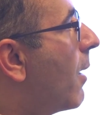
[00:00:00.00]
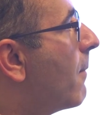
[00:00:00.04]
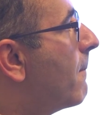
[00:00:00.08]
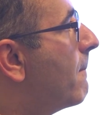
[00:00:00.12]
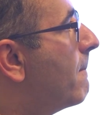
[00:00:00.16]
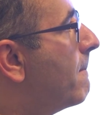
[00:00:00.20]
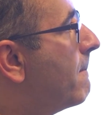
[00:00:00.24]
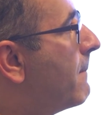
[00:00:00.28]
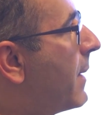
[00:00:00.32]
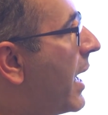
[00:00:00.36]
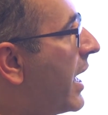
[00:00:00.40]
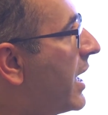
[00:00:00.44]

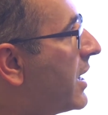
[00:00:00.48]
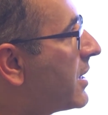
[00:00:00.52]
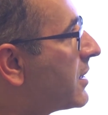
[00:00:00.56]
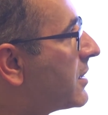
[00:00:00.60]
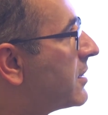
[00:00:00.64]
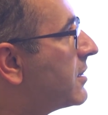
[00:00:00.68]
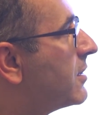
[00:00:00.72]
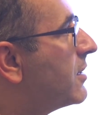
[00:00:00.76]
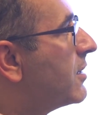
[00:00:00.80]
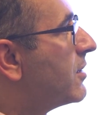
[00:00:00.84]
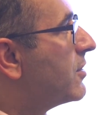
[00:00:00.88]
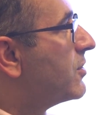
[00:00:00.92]

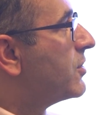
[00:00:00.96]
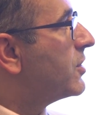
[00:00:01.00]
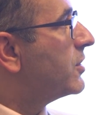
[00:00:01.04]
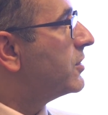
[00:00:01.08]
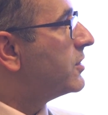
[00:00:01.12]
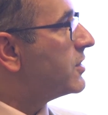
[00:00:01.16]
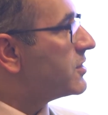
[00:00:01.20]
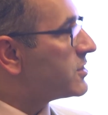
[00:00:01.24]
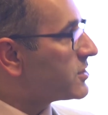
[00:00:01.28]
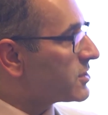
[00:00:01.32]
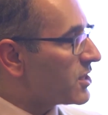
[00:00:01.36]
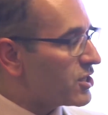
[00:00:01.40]
make the
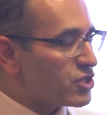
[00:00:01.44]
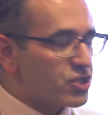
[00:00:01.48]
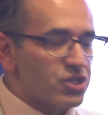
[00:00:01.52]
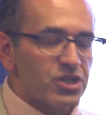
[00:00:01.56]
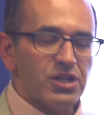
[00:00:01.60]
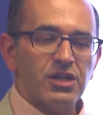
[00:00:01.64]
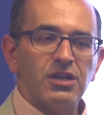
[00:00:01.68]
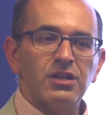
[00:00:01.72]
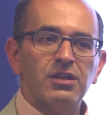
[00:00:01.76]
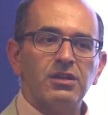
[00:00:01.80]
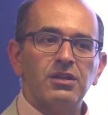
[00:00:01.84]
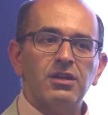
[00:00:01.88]

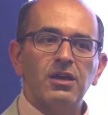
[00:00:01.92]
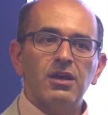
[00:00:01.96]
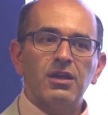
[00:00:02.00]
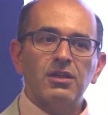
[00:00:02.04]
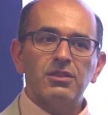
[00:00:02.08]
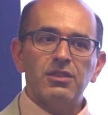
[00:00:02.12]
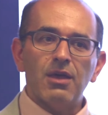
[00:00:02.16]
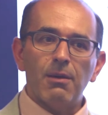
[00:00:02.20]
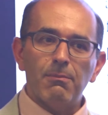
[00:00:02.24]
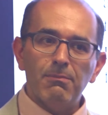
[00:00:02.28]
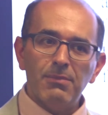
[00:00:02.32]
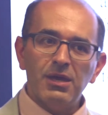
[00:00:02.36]
decision
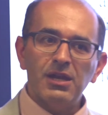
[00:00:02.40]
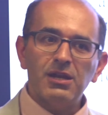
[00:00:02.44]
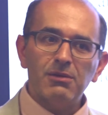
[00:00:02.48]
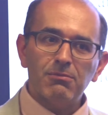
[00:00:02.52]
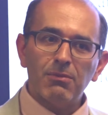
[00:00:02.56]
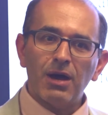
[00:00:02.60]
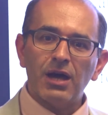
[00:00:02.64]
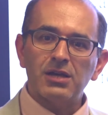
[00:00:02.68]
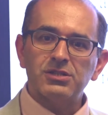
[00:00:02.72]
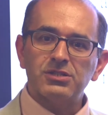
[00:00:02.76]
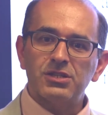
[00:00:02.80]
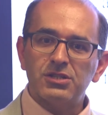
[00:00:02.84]
that
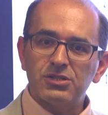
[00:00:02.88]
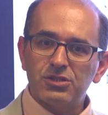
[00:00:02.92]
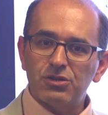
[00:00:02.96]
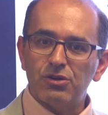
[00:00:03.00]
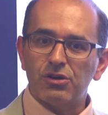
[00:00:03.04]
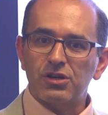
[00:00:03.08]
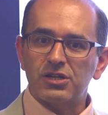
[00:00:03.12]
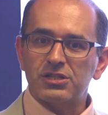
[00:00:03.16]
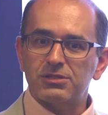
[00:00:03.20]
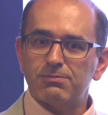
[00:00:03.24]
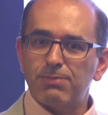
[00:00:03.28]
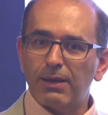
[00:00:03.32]
minimizes
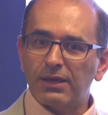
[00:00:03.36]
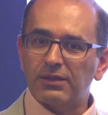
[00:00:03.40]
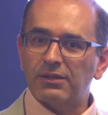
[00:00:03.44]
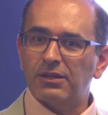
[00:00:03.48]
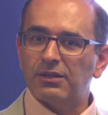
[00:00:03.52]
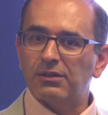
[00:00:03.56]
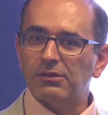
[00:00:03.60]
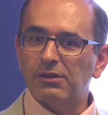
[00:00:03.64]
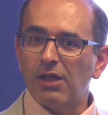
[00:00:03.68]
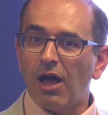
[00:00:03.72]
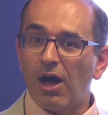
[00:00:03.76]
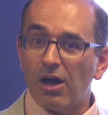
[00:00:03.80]
your
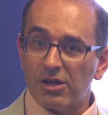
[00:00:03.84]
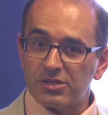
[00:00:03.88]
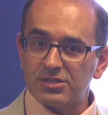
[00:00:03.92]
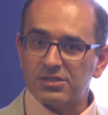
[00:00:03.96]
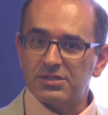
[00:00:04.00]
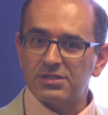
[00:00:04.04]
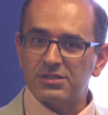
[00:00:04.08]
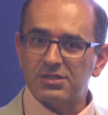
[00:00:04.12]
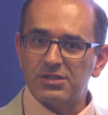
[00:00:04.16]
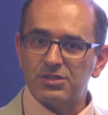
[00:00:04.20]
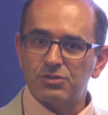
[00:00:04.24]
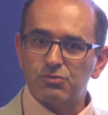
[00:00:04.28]
expected
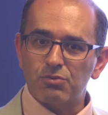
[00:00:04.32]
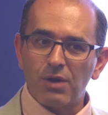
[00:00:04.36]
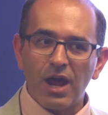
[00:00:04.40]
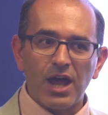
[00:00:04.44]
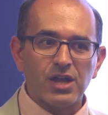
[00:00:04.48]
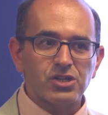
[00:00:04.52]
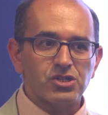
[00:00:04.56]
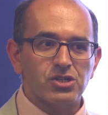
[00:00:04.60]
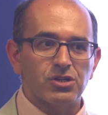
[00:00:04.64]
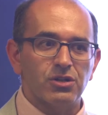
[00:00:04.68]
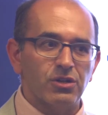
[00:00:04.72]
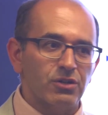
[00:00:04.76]
loss. This is
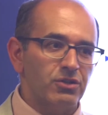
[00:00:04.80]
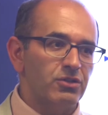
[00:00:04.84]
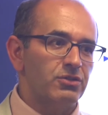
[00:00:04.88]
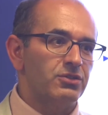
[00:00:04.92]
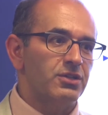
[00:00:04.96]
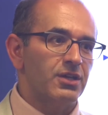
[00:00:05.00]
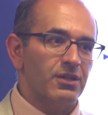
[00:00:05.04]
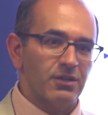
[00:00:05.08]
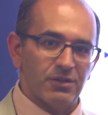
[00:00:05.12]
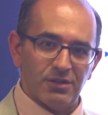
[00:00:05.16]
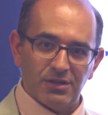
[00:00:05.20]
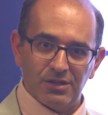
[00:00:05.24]
rational
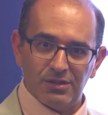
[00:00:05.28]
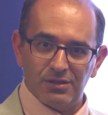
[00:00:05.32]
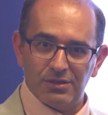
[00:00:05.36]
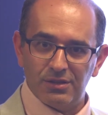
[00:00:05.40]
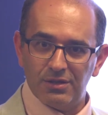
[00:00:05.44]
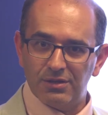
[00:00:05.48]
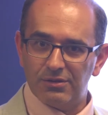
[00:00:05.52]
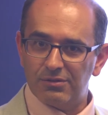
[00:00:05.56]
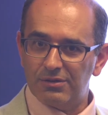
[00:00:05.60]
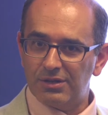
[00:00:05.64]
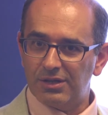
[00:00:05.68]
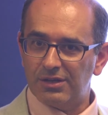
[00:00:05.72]
utility
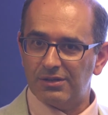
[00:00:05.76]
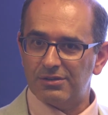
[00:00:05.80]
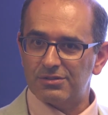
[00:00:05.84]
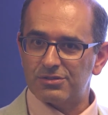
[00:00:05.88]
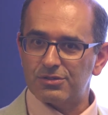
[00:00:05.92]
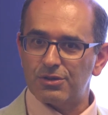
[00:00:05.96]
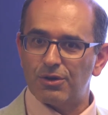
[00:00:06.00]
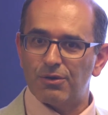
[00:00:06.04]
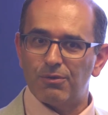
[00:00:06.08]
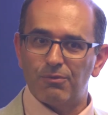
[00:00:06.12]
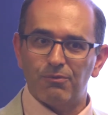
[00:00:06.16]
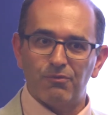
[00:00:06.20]
theory.
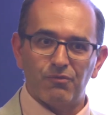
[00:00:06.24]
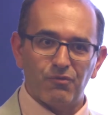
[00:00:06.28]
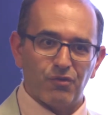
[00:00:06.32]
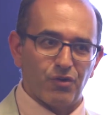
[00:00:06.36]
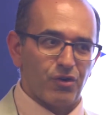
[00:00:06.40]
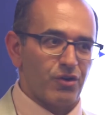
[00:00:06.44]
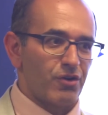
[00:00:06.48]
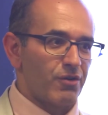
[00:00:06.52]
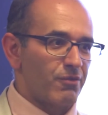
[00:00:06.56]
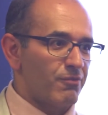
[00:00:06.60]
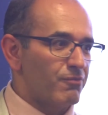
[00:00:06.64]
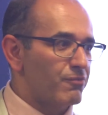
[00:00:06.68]
So
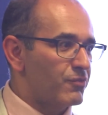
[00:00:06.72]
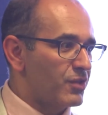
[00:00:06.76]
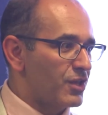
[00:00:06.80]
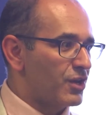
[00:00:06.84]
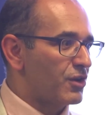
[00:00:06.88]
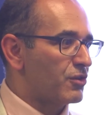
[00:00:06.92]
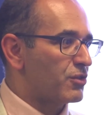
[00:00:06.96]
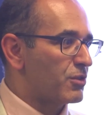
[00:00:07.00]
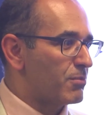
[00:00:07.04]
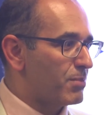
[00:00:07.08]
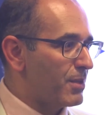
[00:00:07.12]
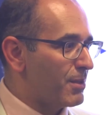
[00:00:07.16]
for, you
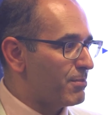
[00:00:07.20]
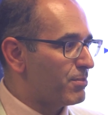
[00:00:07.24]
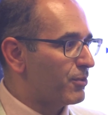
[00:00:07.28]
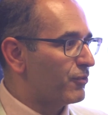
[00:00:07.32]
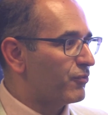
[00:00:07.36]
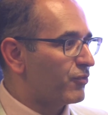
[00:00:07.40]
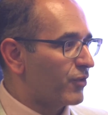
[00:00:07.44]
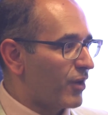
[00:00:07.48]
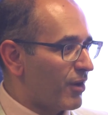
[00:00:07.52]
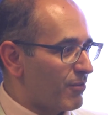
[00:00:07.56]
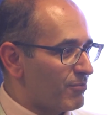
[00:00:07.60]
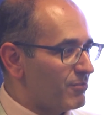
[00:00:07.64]
know, the people
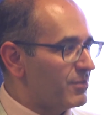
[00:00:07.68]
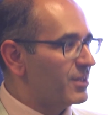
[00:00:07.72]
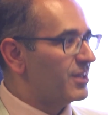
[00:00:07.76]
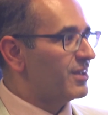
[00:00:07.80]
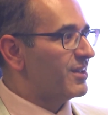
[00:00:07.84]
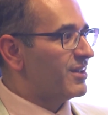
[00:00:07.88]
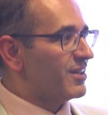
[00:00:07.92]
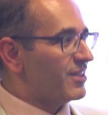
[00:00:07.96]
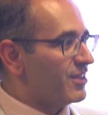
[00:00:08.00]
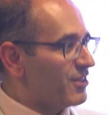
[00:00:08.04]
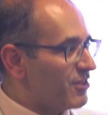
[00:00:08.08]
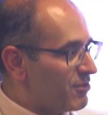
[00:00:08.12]
from
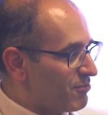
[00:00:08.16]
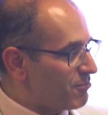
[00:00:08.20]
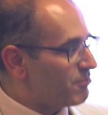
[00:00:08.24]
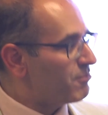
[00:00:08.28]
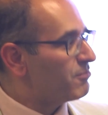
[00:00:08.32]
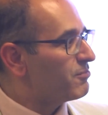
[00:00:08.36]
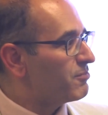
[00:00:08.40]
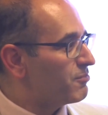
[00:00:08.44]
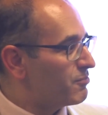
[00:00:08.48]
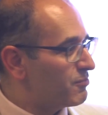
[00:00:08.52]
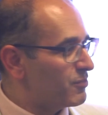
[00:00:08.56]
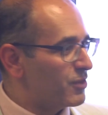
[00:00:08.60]

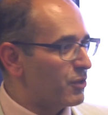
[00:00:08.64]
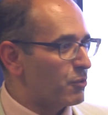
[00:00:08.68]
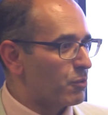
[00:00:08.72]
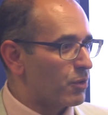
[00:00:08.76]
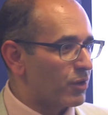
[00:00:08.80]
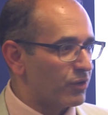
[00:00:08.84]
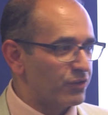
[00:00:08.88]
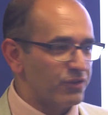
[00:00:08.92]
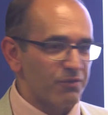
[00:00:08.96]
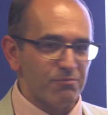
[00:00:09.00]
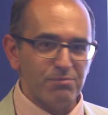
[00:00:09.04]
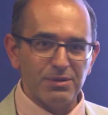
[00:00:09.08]
the
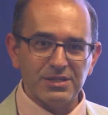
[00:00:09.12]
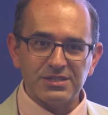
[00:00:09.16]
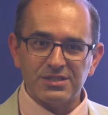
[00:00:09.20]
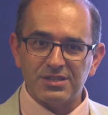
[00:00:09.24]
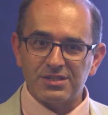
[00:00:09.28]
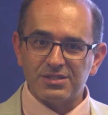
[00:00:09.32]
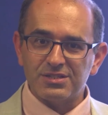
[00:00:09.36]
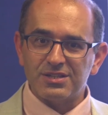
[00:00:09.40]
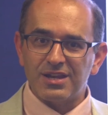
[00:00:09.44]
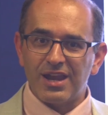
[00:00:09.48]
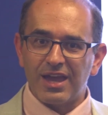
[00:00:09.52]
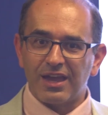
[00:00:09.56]
world of
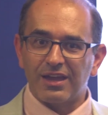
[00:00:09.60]
business and